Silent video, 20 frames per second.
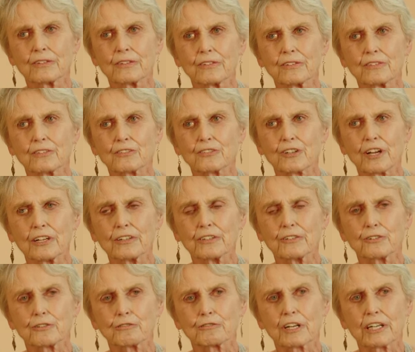started
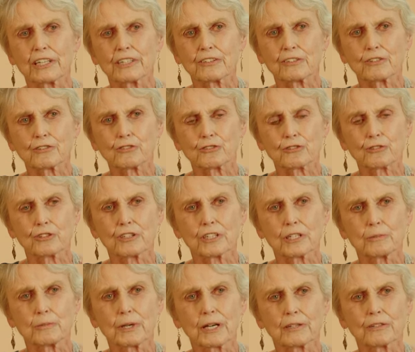to write a story
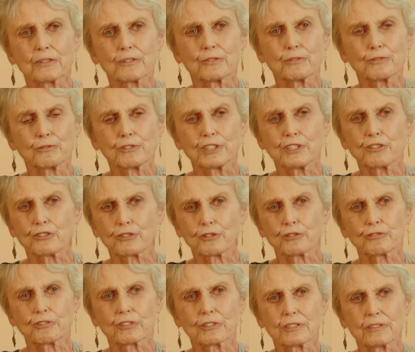about three
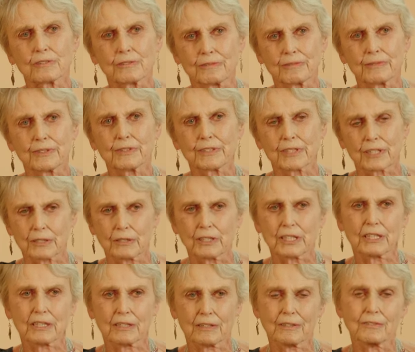children
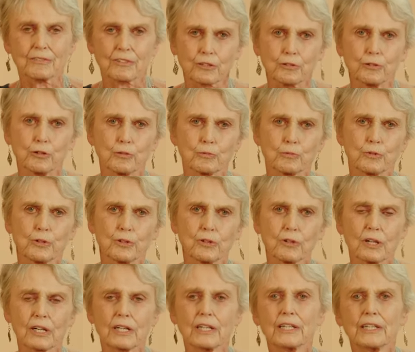going to
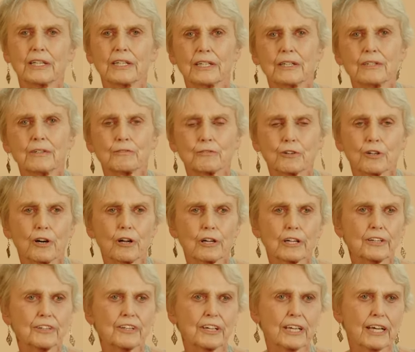Cornwall for a
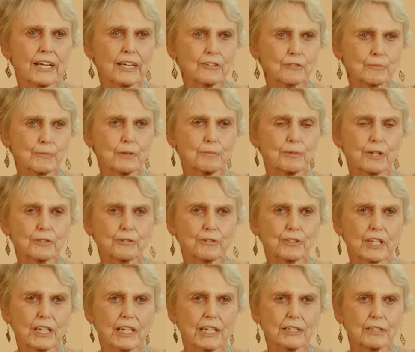holiday, as my brother and
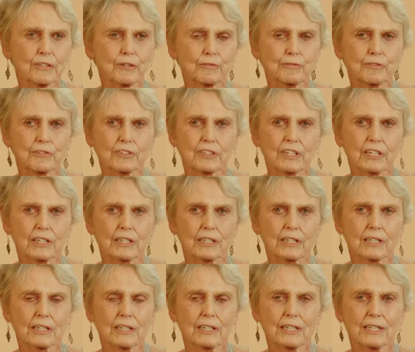I had often done.
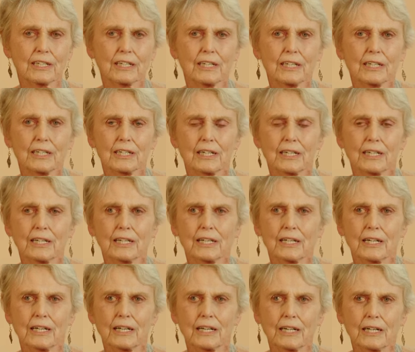
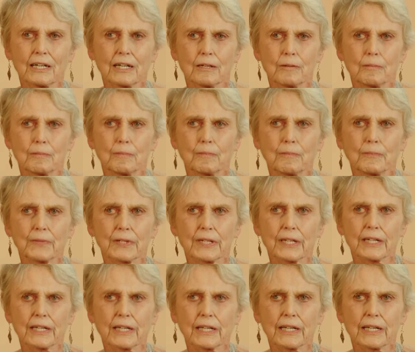And
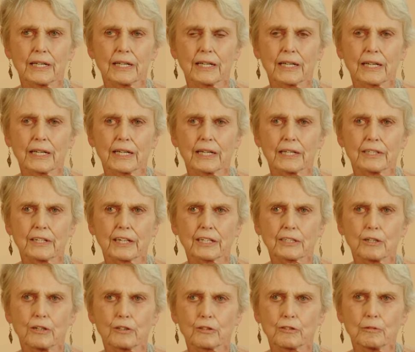I
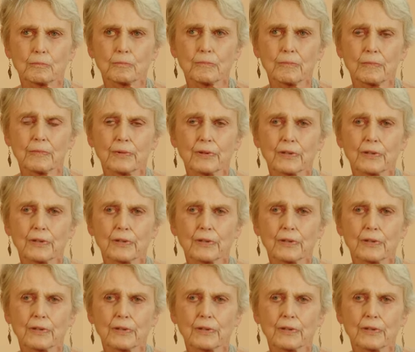got them,